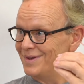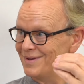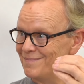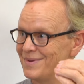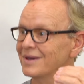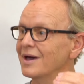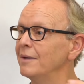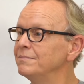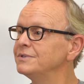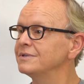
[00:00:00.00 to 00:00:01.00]

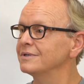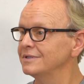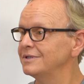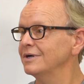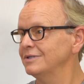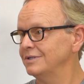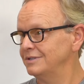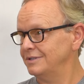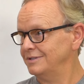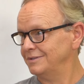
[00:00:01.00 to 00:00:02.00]
becomes the conduction
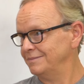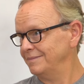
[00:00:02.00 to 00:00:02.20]
system.